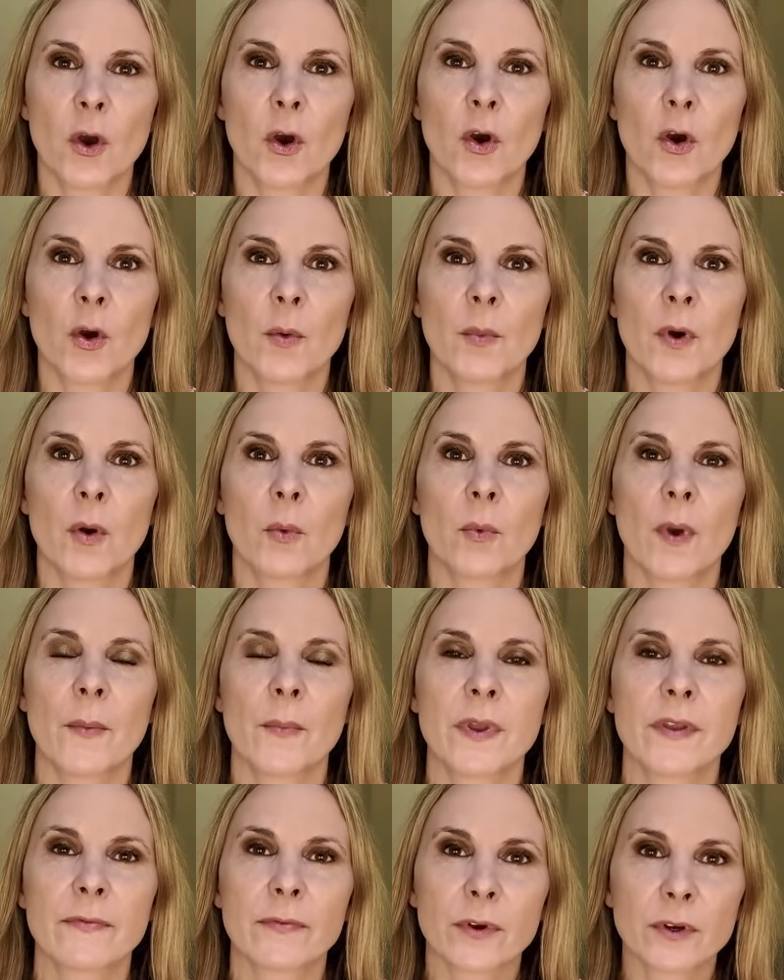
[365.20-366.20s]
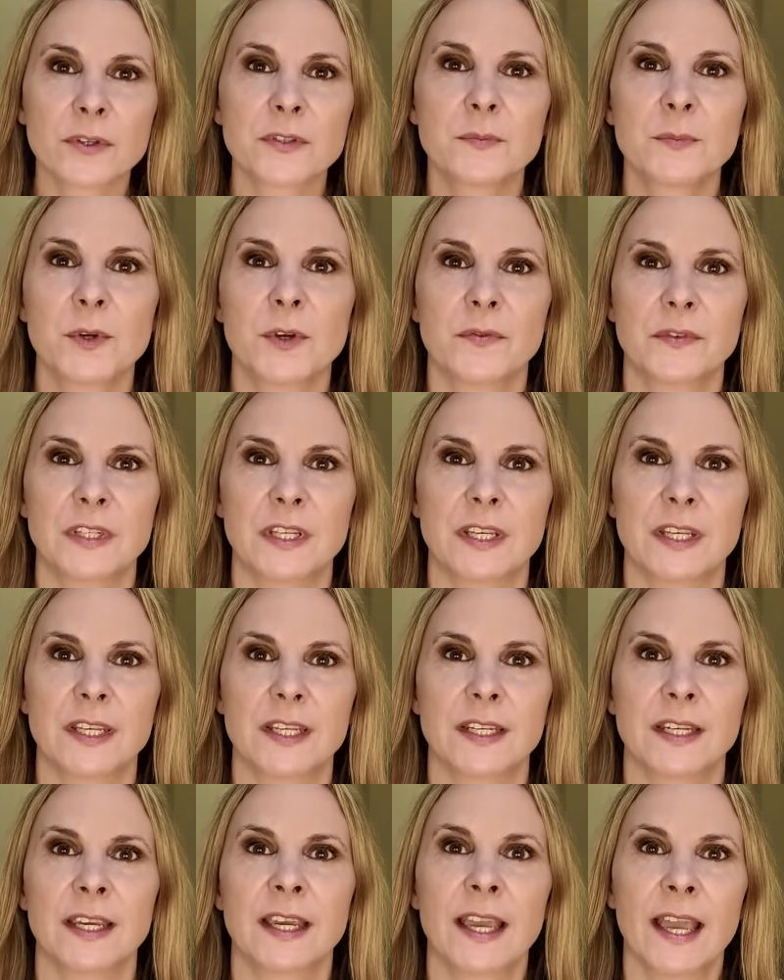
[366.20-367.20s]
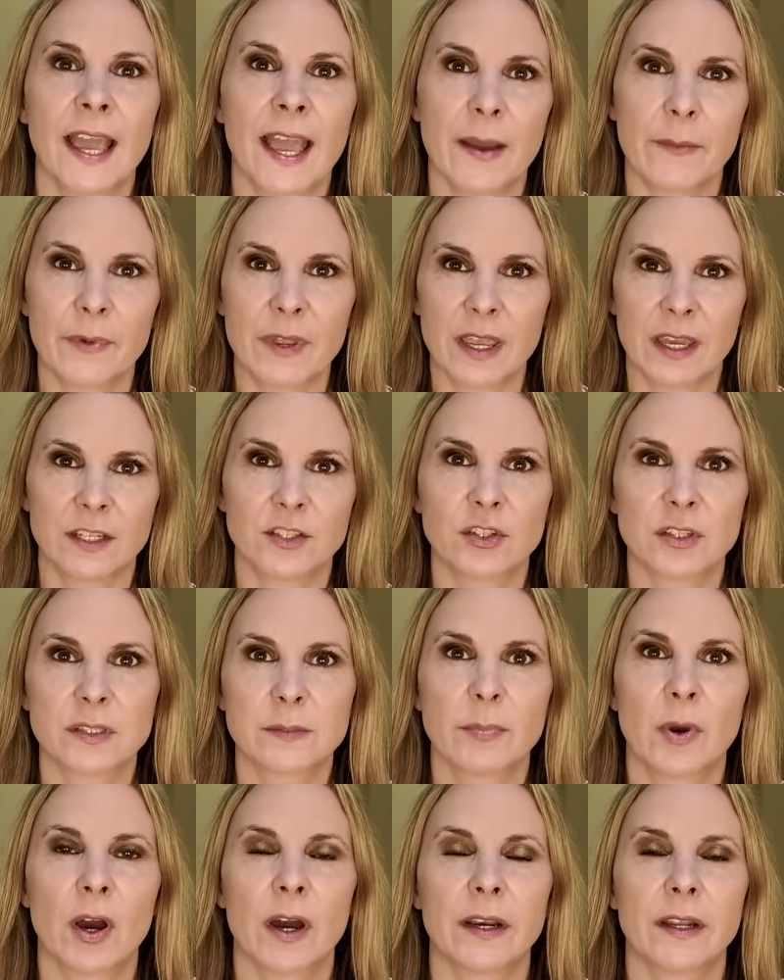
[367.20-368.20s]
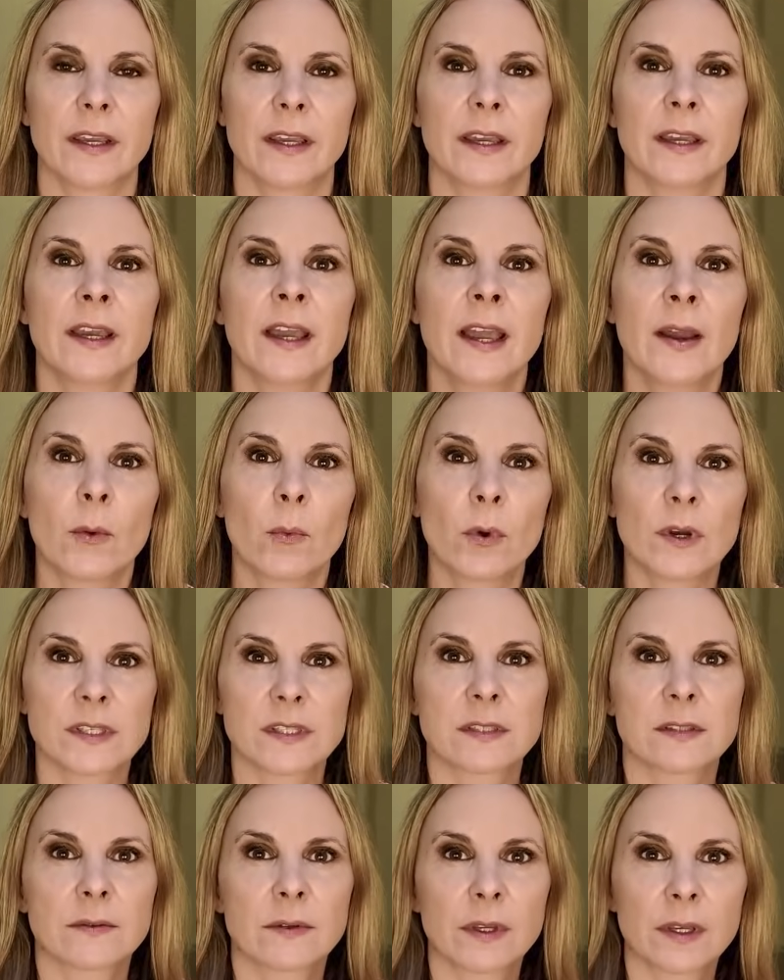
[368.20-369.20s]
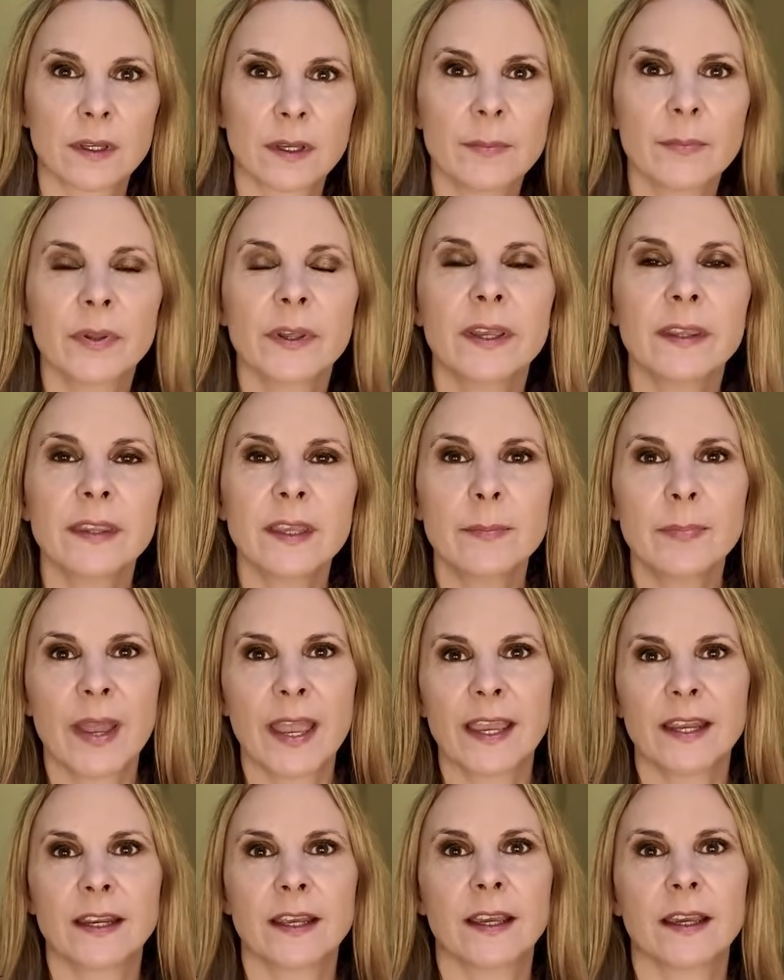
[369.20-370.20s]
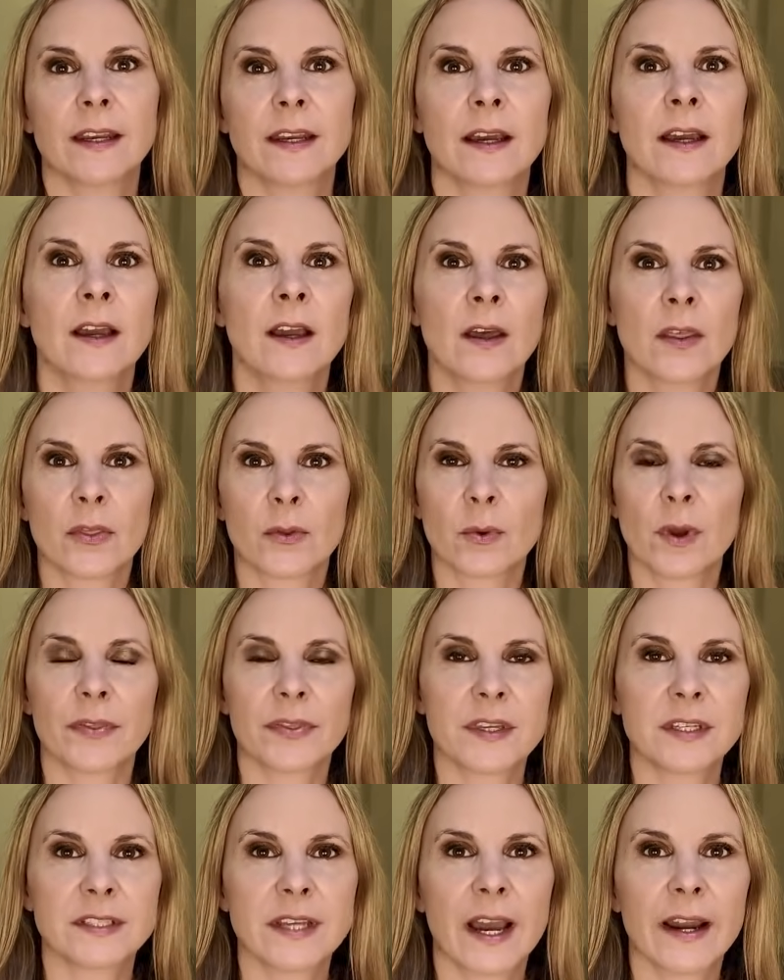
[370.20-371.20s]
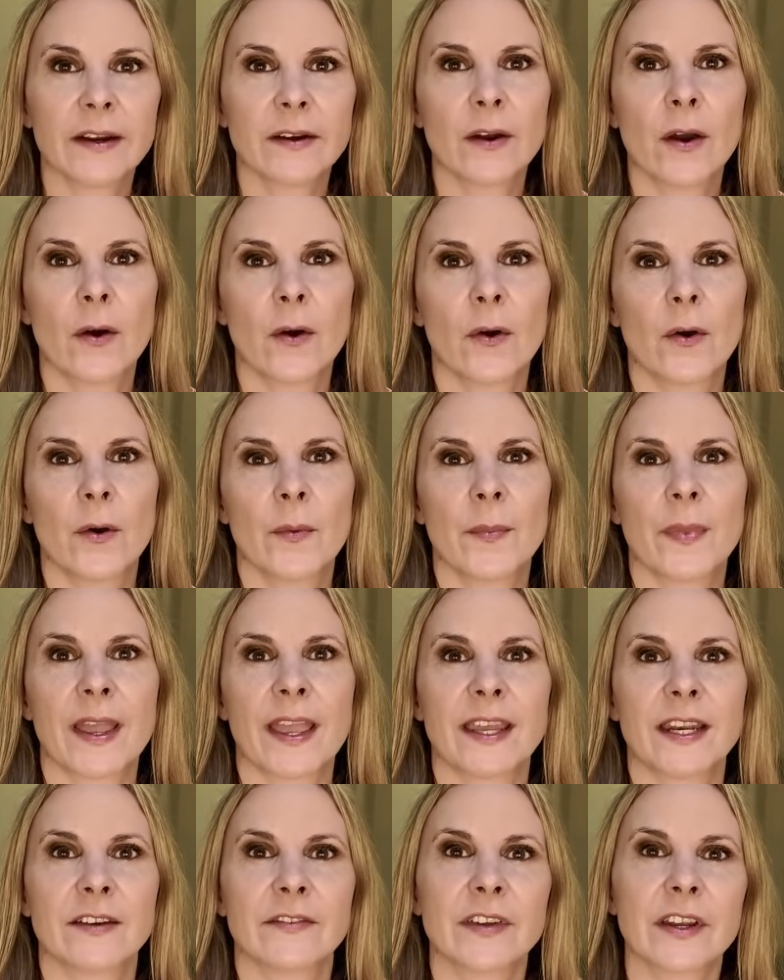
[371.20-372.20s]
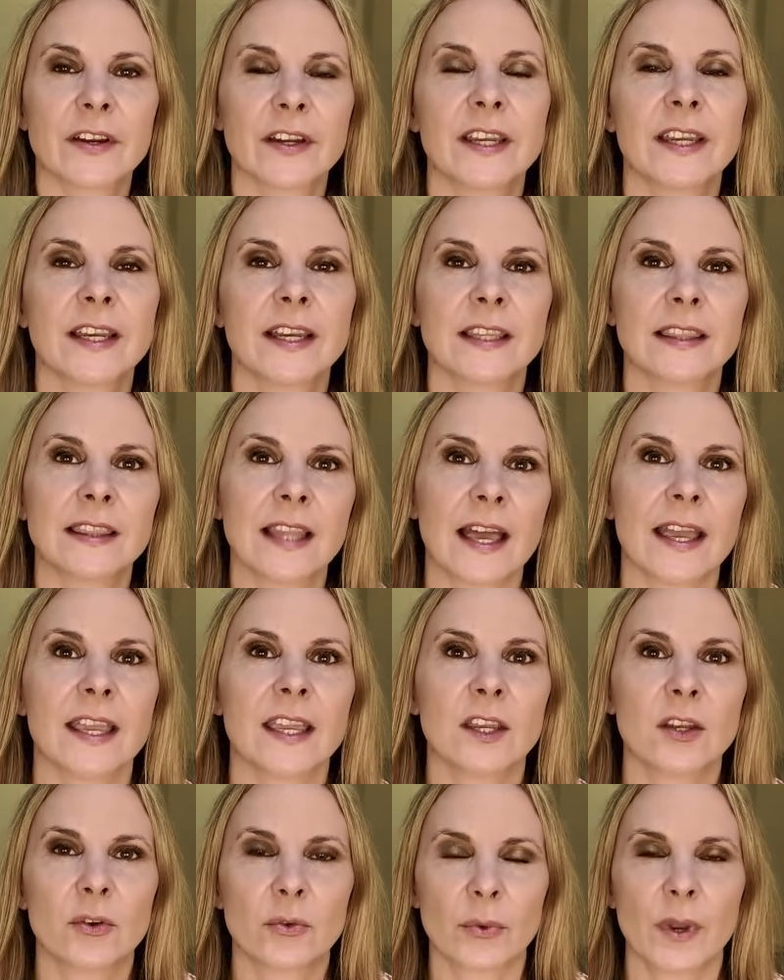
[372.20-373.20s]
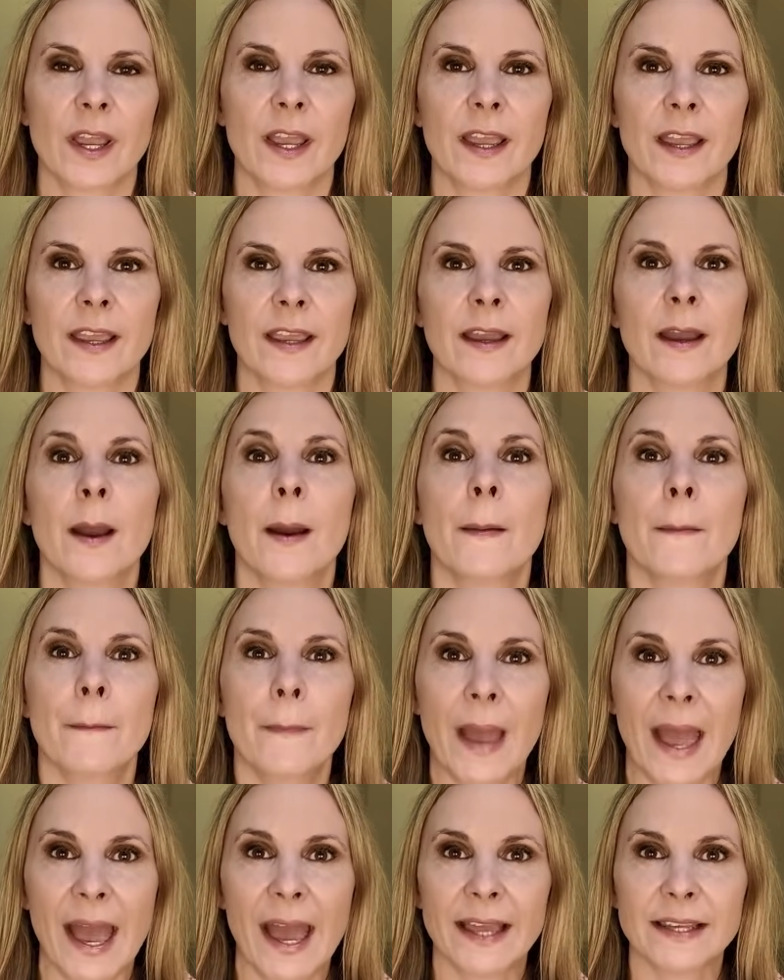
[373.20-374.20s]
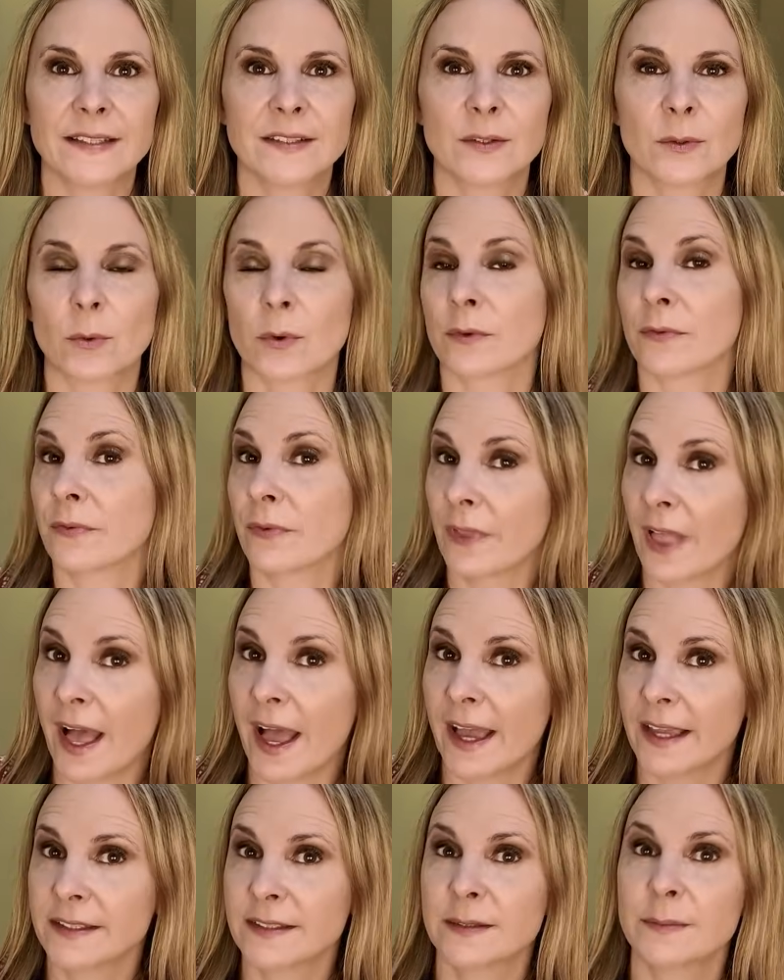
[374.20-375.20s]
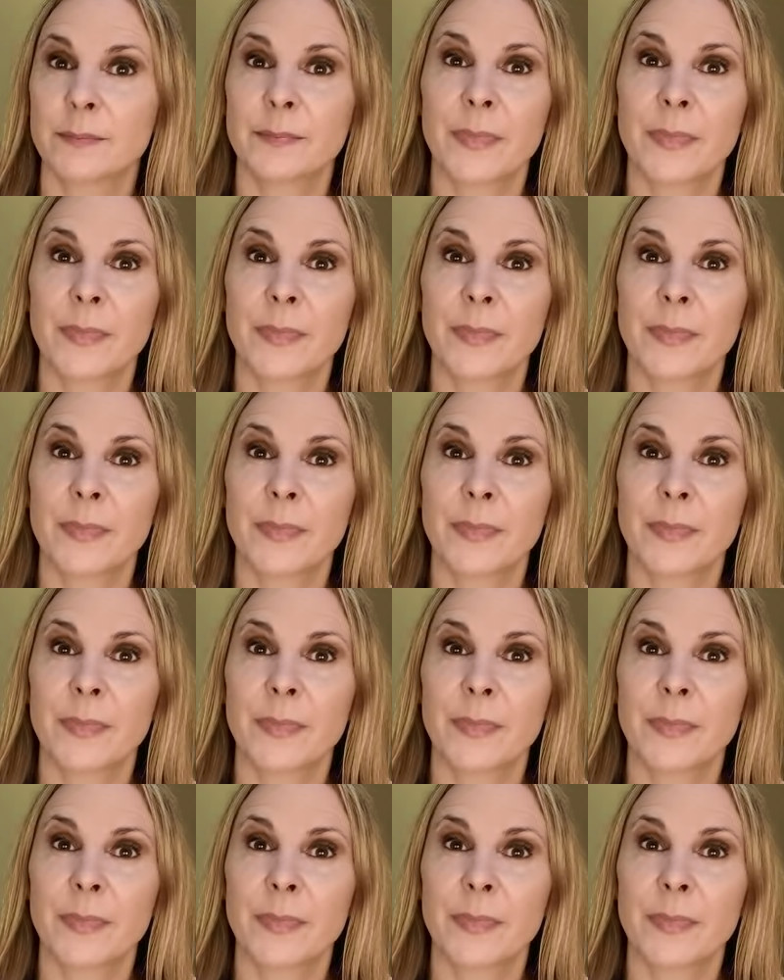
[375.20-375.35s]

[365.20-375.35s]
home, when we first moved in and we had just bought it, was completely painted throughout the entire home in a very light gray matte or flat